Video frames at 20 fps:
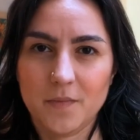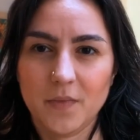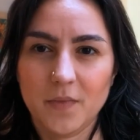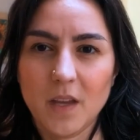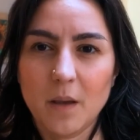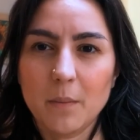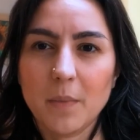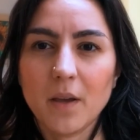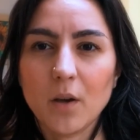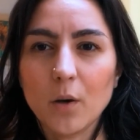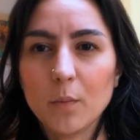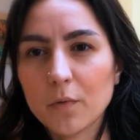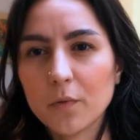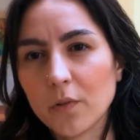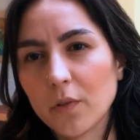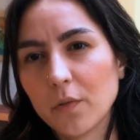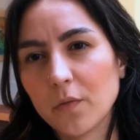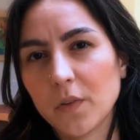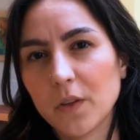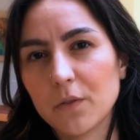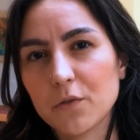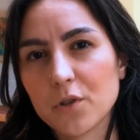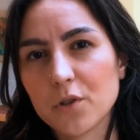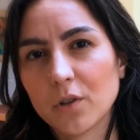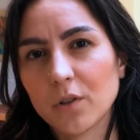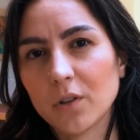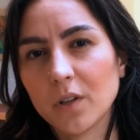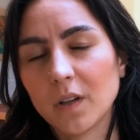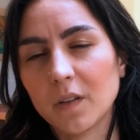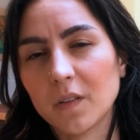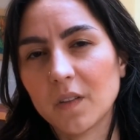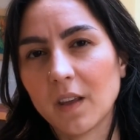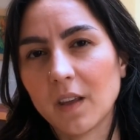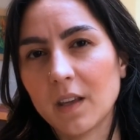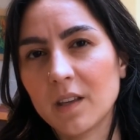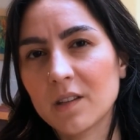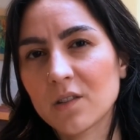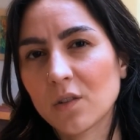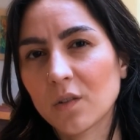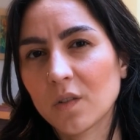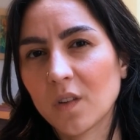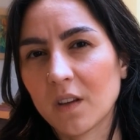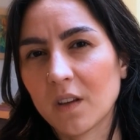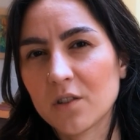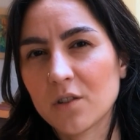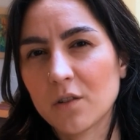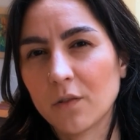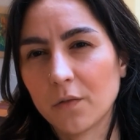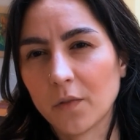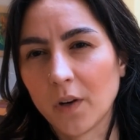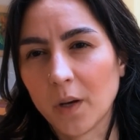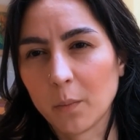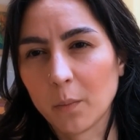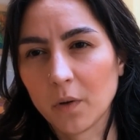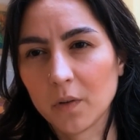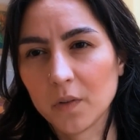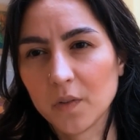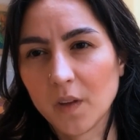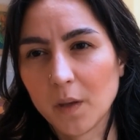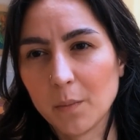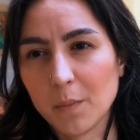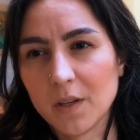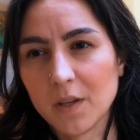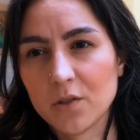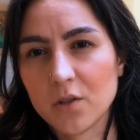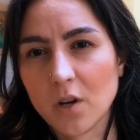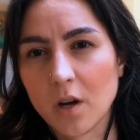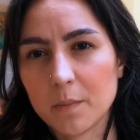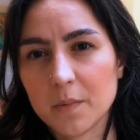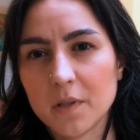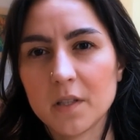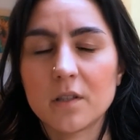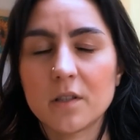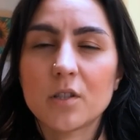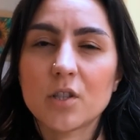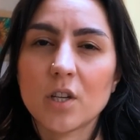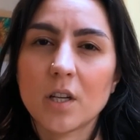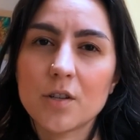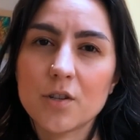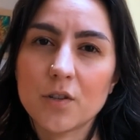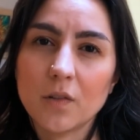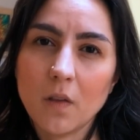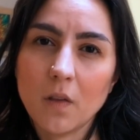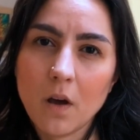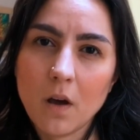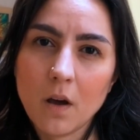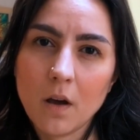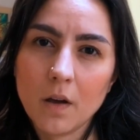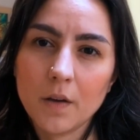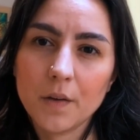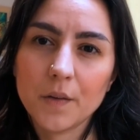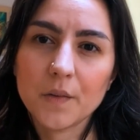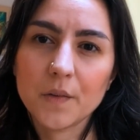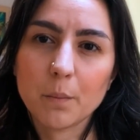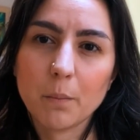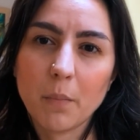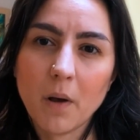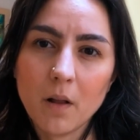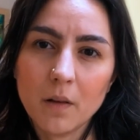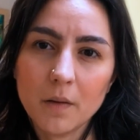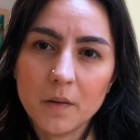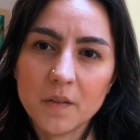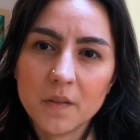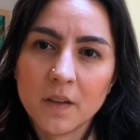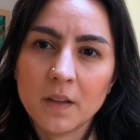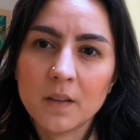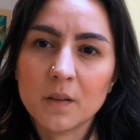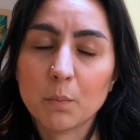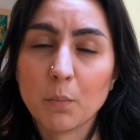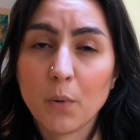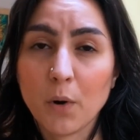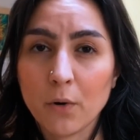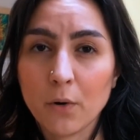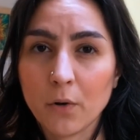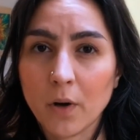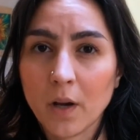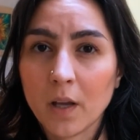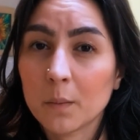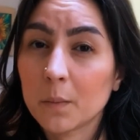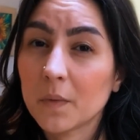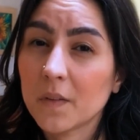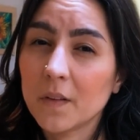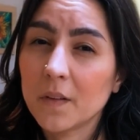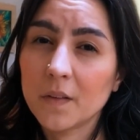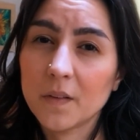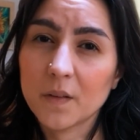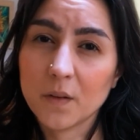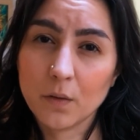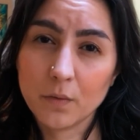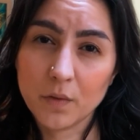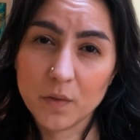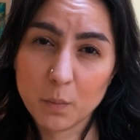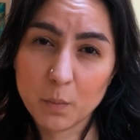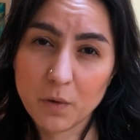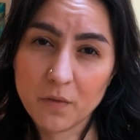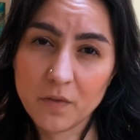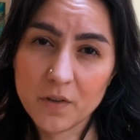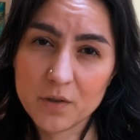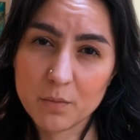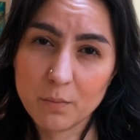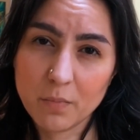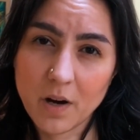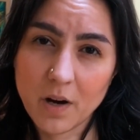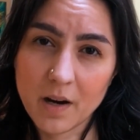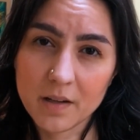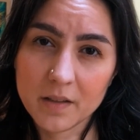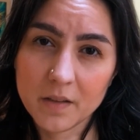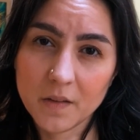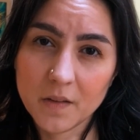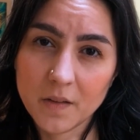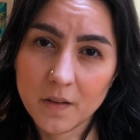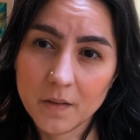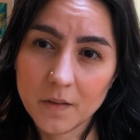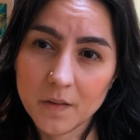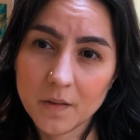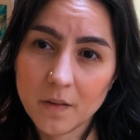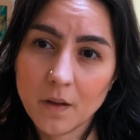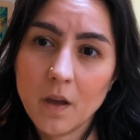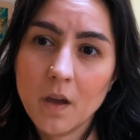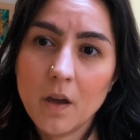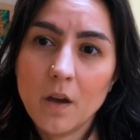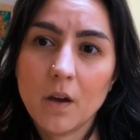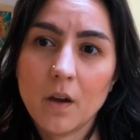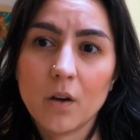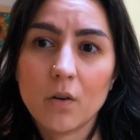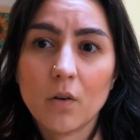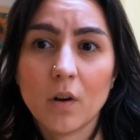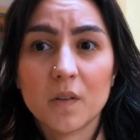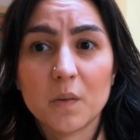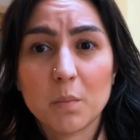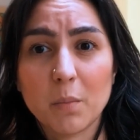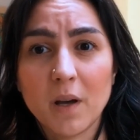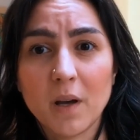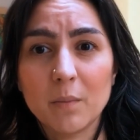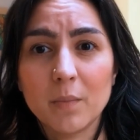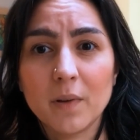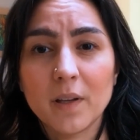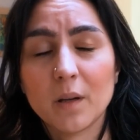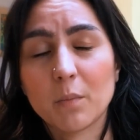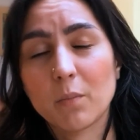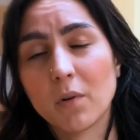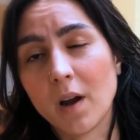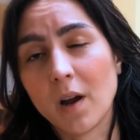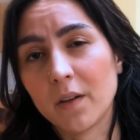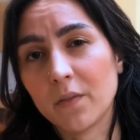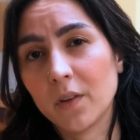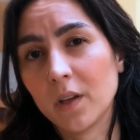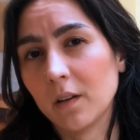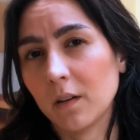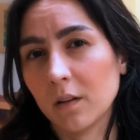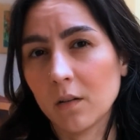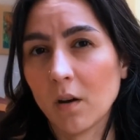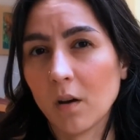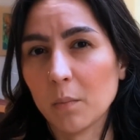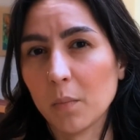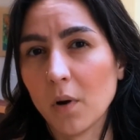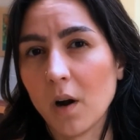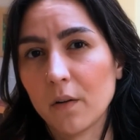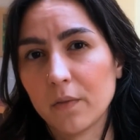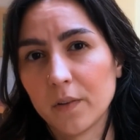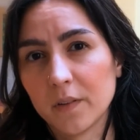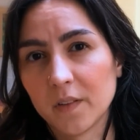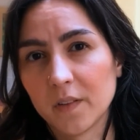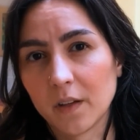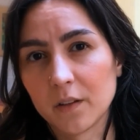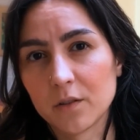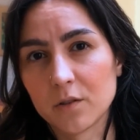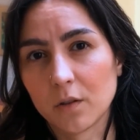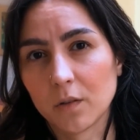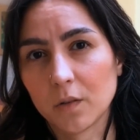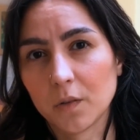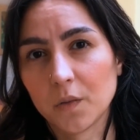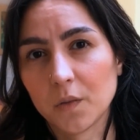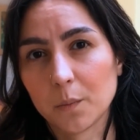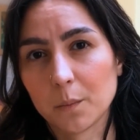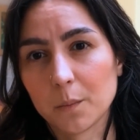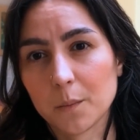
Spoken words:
My hope for the future is that intersectional frameworks can be adopted to change laws, policies, programs, and service provision practices across public, private, and nonprofit sectors.